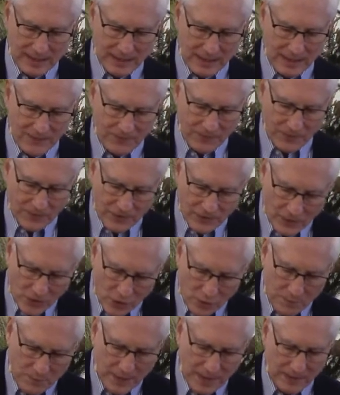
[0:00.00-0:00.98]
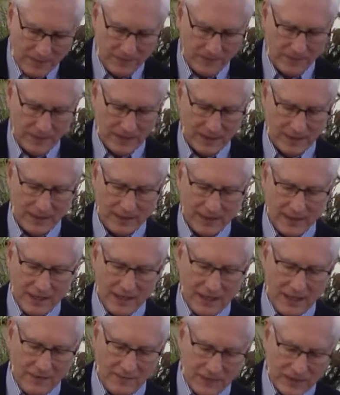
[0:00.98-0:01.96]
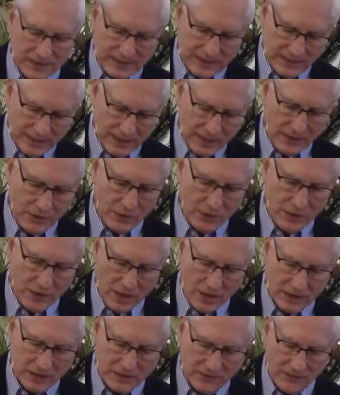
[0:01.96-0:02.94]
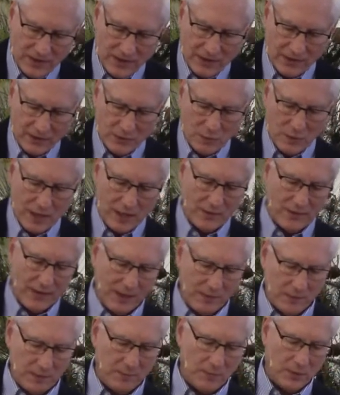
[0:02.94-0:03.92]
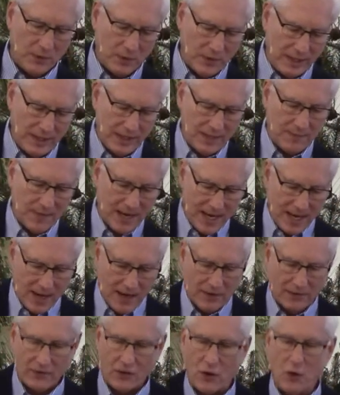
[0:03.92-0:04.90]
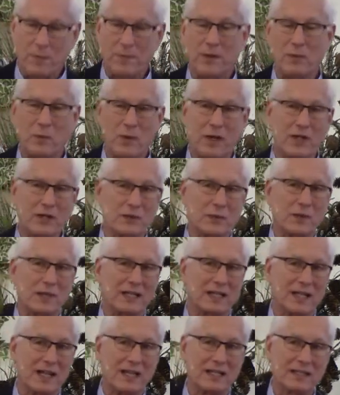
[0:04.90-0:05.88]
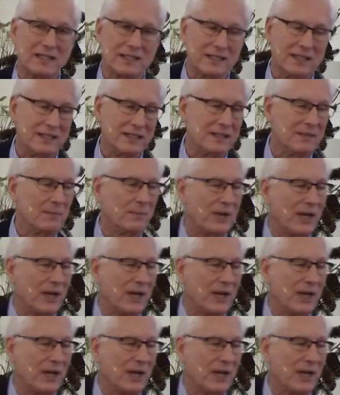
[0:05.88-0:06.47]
that for their own benefit, if a son or an ox fell in a well, they would pull him out. Open wells were a constant